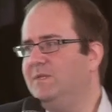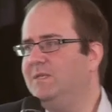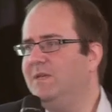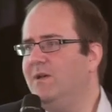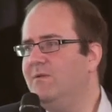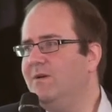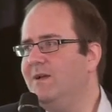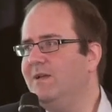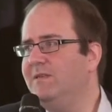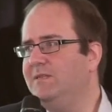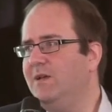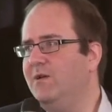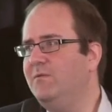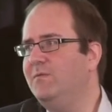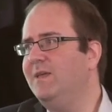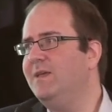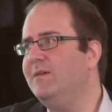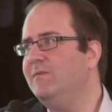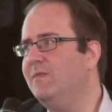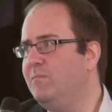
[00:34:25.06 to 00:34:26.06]
So
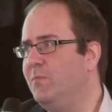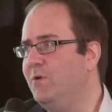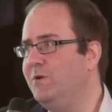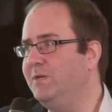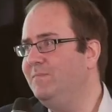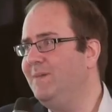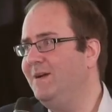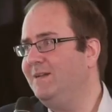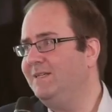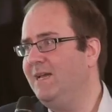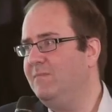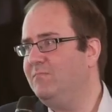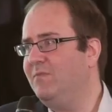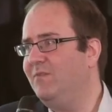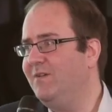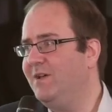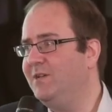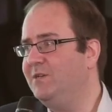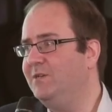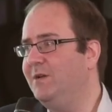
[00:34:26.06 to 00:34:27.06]
the point about
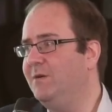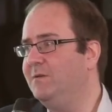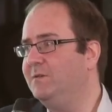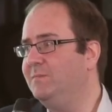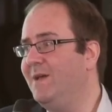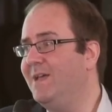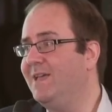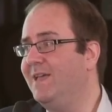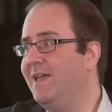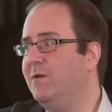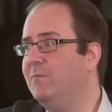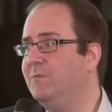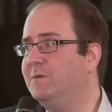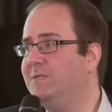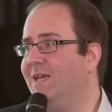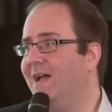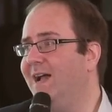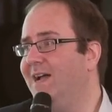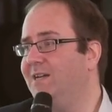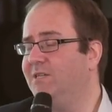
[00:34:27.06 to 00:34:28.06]
deprivation I was making was
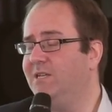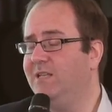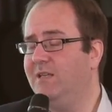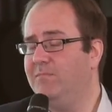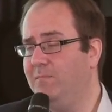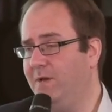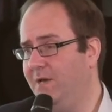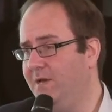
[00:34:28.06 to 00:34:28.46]
that actually a